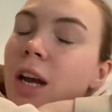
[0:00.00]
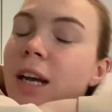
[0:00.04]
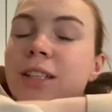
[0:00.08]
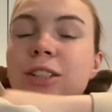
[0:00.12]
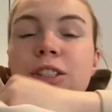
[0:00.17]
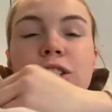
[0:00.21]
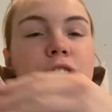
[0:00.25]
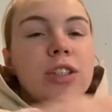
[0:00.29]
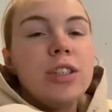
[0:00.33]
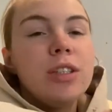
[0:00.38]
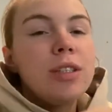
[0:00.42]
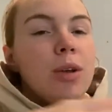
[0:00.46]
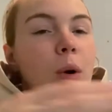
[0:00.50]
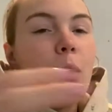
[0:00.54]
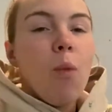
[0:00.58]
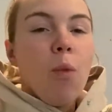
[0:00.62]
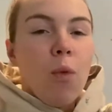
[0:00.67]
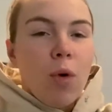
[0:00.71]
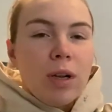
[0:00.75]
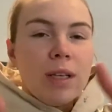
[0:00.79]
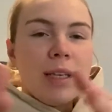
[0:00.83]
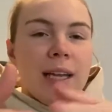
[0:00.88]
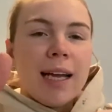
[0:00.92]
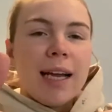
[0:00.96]
It's just
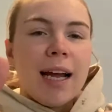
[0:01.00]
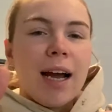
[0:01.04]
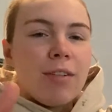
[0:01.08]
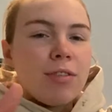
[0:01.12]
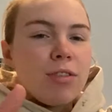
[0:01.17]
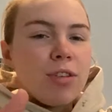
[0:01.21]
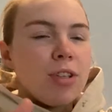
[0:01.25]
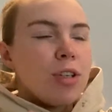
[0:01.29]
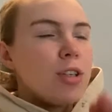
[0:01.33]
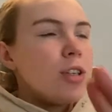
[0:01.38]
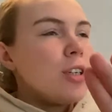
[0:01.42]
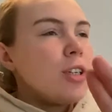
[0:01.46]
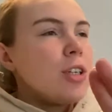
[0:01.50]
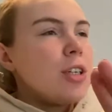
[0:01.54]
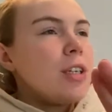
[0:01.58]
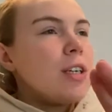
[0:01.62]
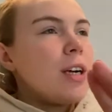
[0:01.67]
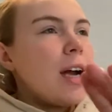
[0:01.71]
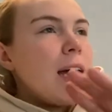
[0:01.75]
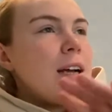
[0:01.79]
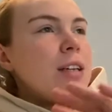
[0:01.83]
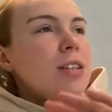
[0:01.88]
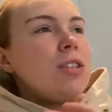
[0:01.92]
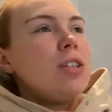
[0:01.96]
one thing after the
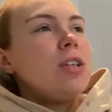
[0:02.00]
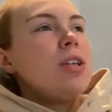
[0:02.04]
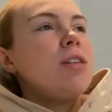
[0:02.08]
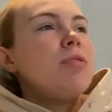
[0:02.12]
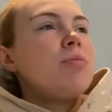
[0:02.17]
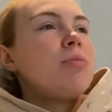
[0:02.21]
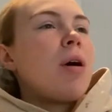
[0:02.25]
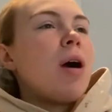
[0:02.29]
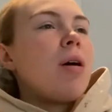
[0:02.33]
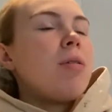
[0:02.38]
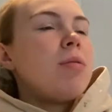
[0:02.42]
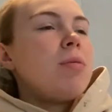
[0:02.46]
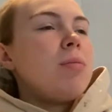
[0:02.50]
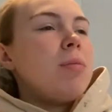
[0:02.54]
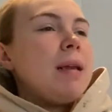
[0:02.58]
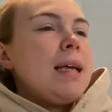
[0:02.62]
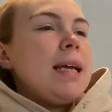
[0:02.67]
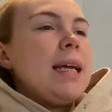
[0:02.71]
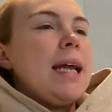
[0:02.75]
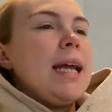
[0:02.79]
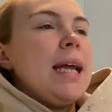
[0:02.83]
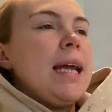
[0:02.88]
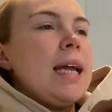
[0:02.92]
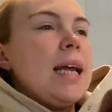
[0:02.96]
other, as you'll have
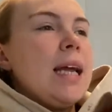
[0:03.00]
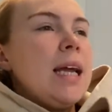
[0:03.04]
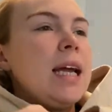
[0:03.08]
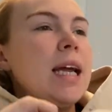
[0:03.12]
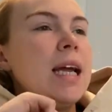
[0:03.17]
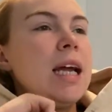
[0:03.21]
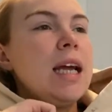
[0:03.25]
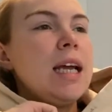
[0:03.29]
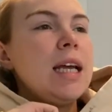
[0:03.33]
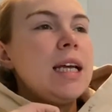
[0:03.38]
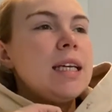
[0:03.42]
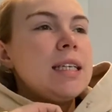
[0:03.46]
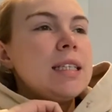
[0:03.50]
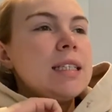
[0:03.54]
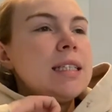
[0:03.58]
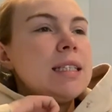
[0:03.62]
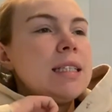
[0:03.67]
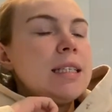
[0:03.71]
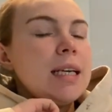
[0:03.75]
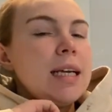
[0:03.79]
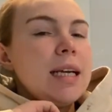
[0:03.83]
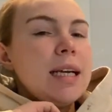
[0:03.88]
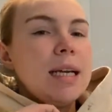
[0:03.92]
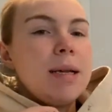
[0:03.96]
probably
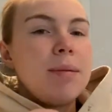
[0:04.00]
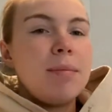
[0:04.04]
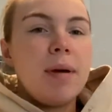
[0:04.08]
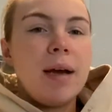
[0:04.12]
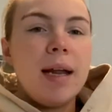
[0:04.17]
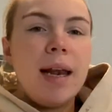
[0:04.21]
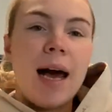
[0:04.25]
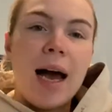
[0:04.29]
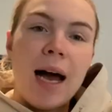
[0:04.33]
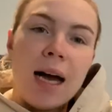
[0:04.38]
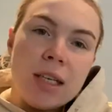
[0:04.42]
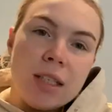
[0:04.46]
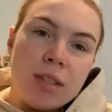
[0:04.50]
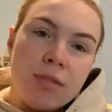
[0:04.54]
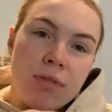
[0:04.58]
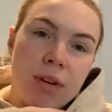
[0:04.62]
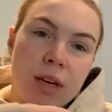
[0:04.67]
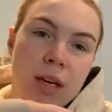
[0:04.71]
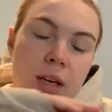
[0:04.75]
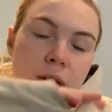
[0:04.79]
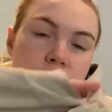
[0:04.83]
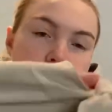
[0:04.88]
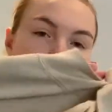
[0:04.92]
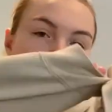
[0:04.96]
seen in my last
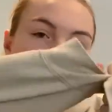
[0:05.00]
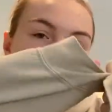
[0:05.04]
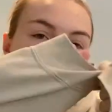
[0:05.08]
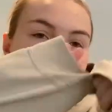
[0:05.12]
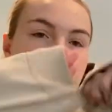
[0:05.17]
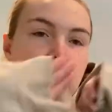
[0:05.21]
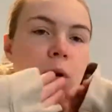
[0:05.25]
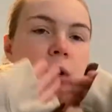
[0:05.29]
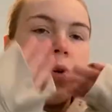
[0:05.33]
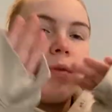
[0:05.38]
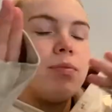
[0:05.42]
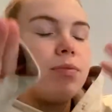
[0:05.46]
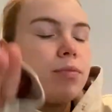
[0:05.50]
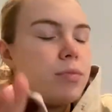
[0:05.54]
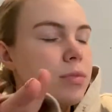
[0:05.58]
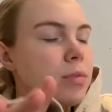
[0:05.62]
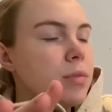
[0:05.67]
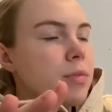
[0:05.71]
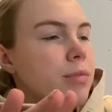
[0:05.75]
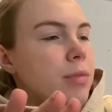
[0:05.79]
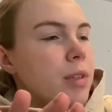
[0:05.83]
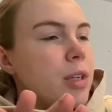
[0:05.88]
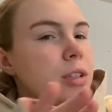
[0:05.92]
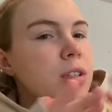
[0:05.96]
video, but
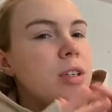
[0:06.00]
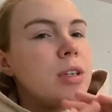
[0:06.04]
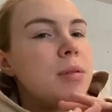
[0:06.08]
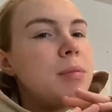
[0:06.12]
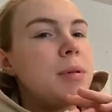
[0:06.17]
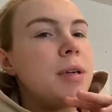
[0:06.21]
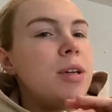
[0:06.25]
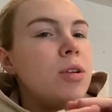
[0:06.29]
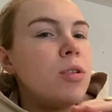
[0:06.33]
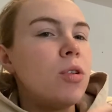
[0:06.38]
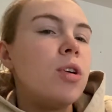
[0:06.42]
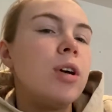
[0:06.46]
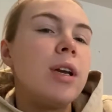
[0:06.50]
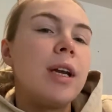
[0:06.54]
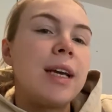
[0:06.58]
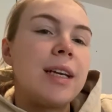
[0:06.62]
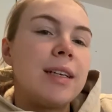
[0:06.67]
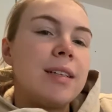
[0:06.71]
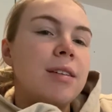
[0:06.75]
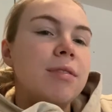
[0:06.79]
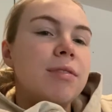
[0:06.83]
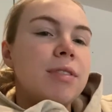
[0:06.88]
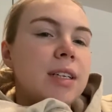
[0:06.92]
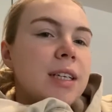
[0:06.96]
there's gonna be no
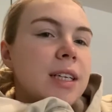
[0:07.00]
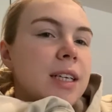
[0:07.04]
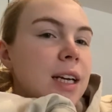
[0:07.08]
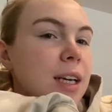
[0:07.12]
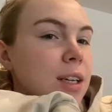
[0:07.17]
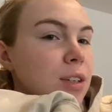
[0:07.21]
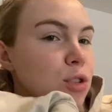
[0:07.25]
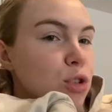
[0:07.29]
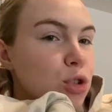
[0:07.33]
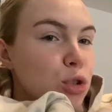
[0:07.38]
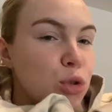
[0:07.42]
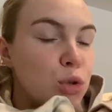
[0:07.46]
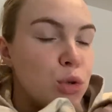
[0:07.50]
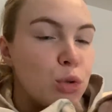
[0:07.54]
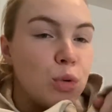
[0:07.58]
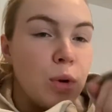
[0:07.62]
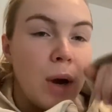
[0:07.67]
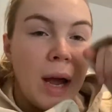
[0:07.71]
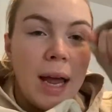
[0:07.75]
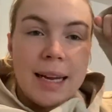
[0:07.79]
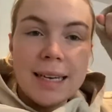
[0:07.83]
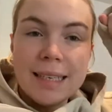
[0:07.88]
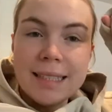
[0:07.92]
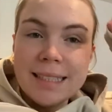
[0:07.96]
inactivity
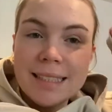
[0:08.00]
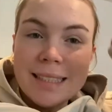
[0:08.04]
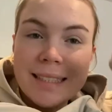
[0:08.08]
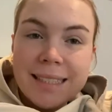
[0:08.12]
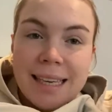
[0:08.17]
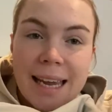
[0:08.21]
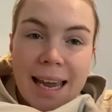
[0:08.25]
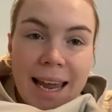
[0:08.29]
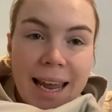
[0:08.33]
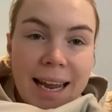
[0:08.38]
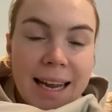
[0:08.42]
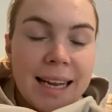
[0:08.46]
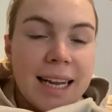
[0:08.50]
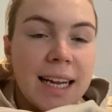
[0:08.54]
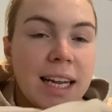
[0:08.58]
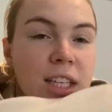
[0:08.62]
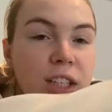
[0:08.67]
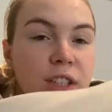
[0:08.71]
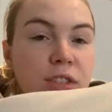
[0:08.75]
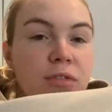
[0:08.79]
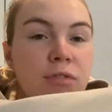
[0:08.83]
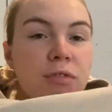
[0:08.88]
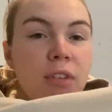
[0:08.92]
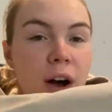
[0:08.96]
today.
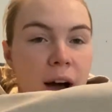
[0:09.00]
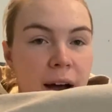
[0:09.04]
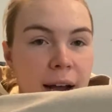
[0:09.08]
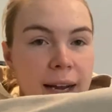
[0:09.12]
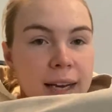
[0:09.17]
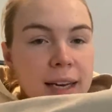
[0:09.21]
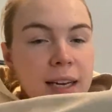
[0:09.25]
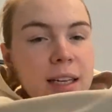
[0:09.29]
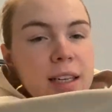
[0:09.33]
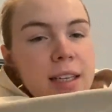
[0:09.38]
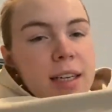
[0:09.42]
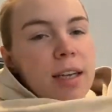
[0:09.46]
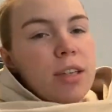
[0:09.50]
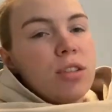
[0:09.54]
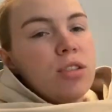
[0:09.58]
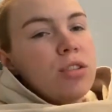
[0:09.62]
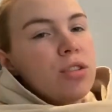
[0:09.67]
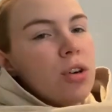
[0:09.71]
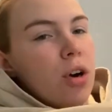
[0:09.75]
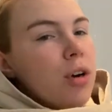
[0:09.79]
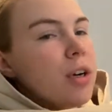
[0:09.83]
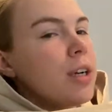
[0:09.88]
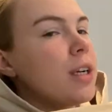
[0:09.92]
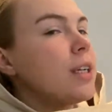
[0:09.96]
It's fine, it'll get
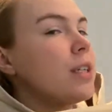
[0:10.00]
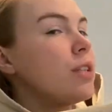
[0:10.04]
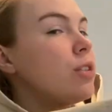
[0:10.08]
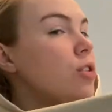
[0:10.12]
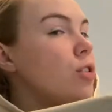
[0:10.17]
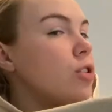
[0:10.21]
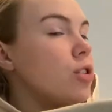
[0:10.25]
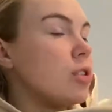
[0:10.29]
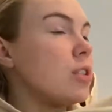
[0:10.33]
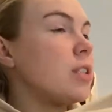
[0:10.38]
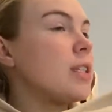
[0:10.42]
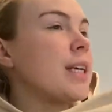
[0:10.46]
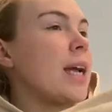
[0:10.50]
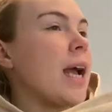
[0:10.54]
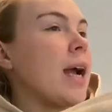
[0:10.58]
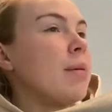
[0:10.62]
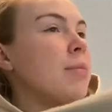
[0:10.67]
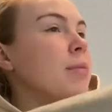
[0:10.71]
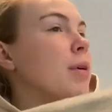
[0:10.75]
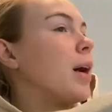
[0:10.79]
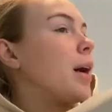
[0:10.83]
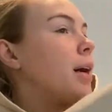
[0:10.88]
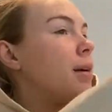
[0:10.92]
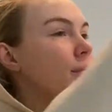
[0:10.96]
sorted, it's just a
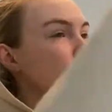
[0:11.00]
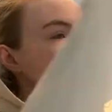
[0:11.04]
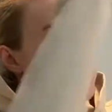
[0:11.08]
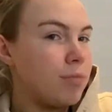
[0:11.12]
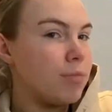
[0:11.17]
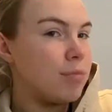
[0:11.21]
camera.